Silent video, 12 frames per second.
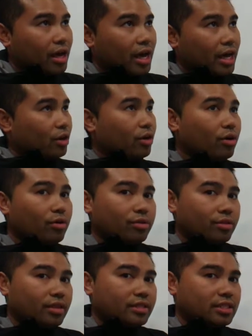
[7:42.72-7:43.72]
don't
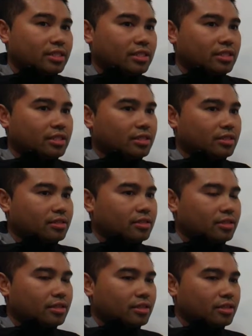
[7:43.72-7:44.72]
know the
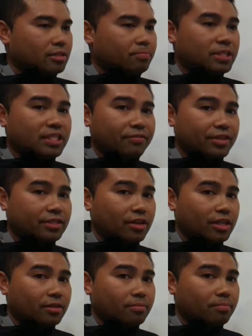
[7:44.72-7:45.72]
specifics on
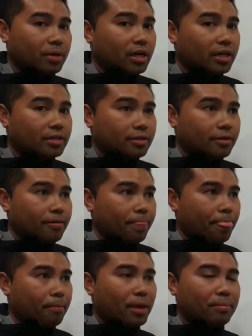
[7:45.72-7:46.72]
it, but
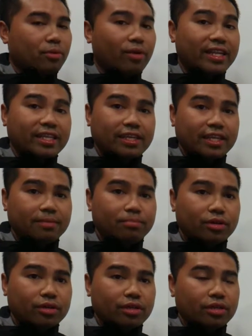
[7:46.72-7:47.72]
maybe writing an
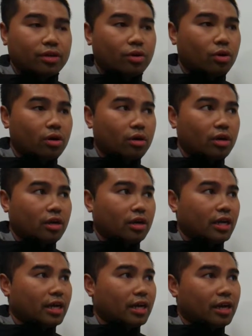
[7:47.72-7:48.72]
ebook or
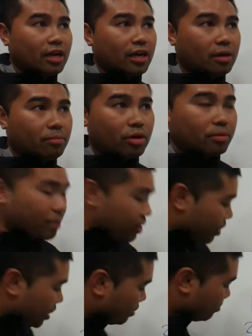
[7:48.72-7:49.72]
a book,
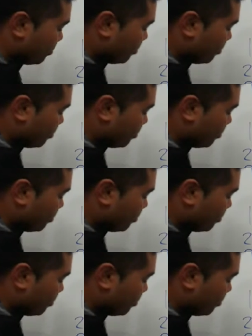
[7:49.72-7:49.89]
period.